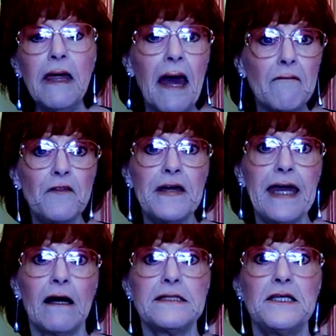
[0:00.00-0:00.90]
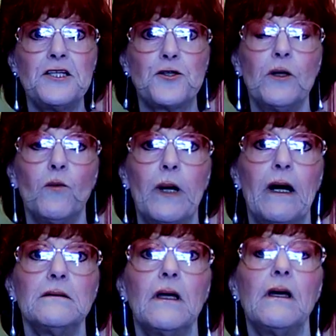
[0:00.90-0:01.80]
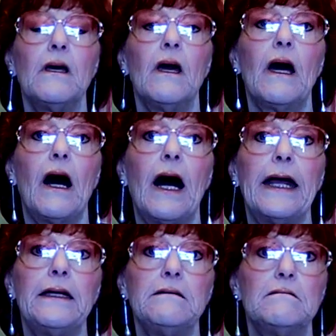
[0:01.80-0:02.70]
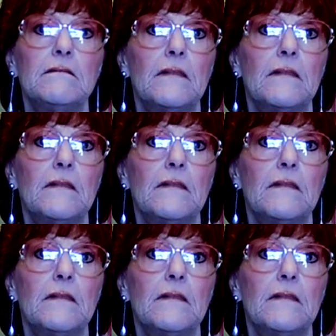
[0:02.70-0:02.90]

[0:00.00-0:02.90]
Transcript: Everything else is doing well. I